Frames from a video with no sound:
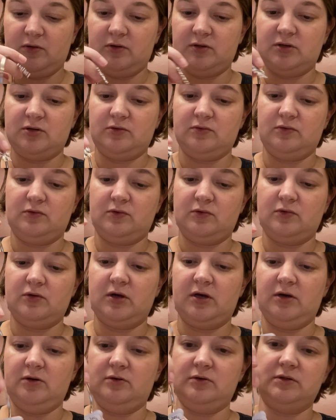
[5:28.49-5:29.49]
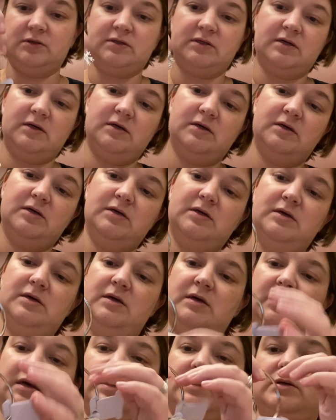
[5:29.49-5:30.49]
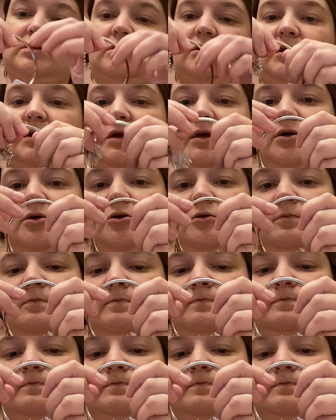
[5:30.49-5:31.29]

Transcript: so Kringles is on here.